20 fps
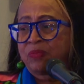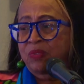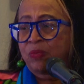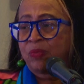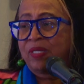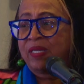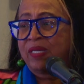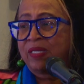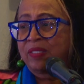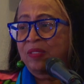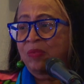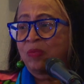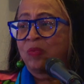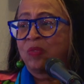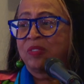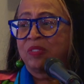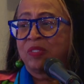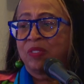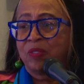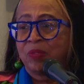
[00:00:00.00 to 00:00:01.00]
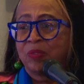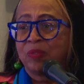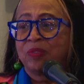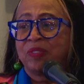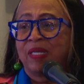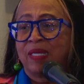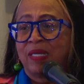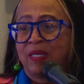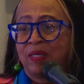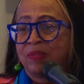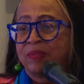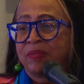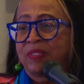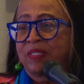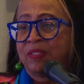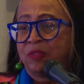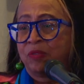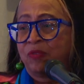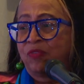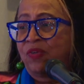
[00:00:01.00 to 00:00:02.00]
we had someone turned down,
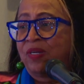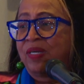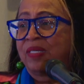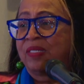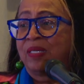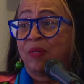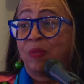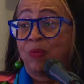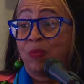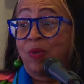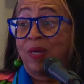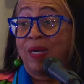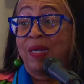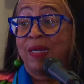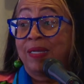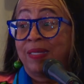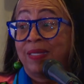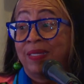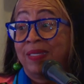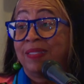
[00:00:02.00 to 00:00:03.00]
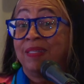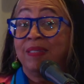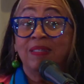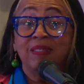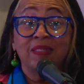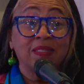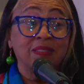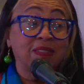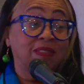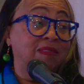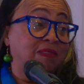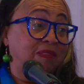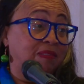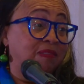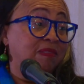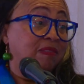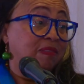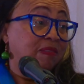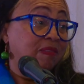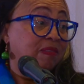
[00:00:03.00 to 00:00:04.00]
can you find out why? He does.
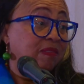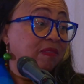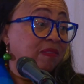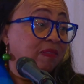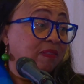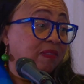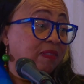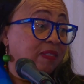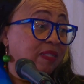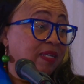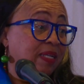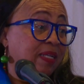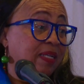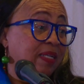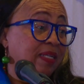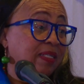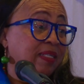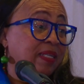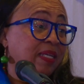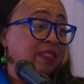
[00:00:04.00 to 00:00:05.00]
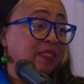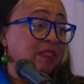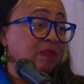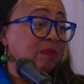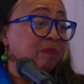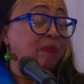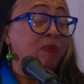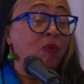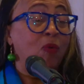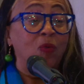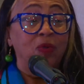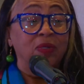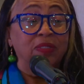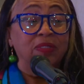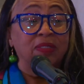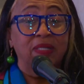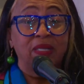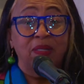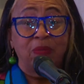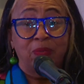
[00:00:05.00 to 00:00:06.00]
Okay, and that's
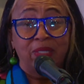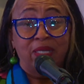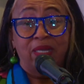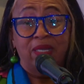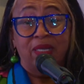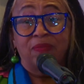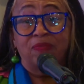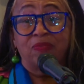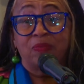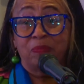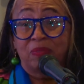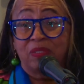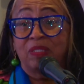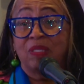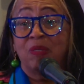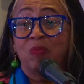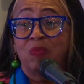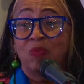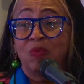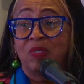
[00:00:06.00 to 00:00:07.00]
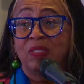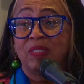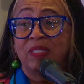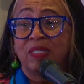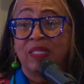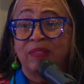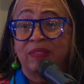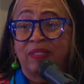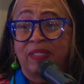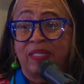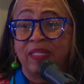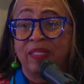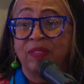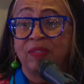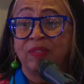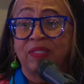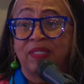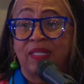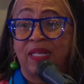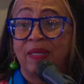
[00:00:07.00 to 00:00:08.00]
important that we have someone that
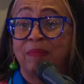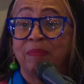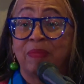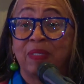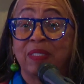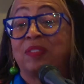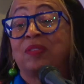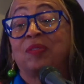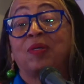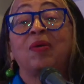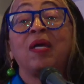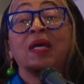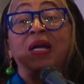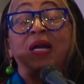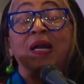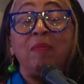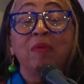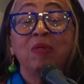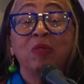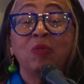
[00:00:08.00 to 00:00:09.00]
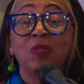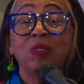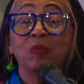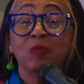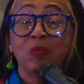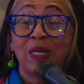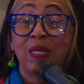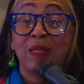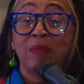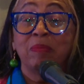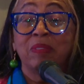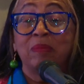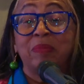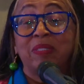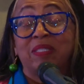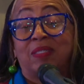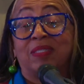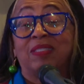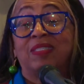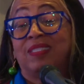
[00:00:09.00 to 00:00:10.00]
cares that much. So I'm gonna quit rambling
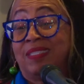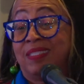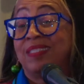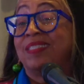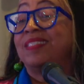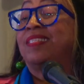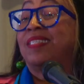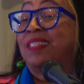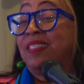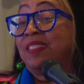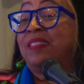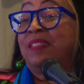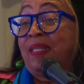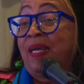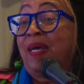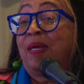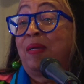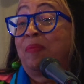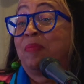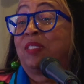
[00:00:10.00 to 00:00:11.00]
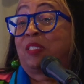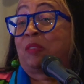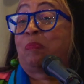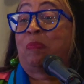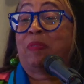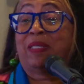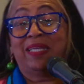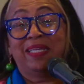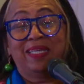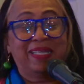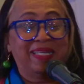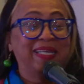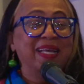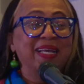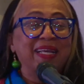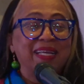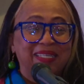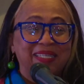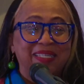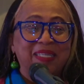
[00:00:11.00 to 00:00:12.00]
because this is his time to speak.
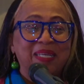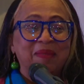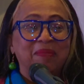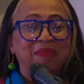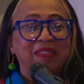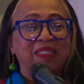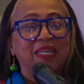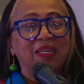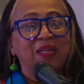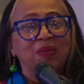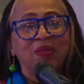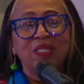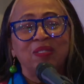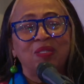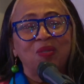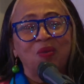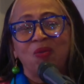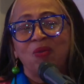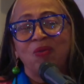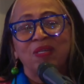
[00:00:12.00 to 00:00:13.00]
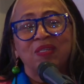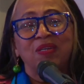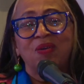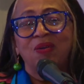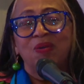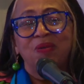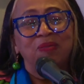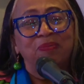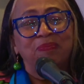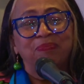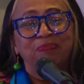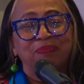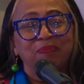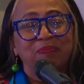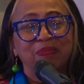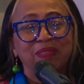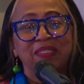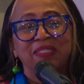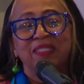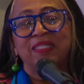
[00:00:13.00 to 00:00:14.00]
But Gary Torgow,
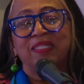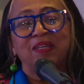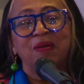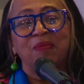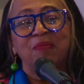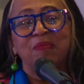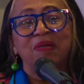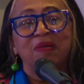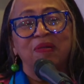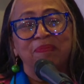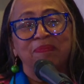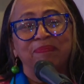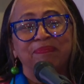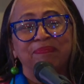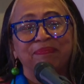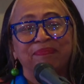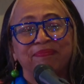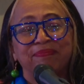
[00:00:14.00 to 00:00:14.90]
please come up.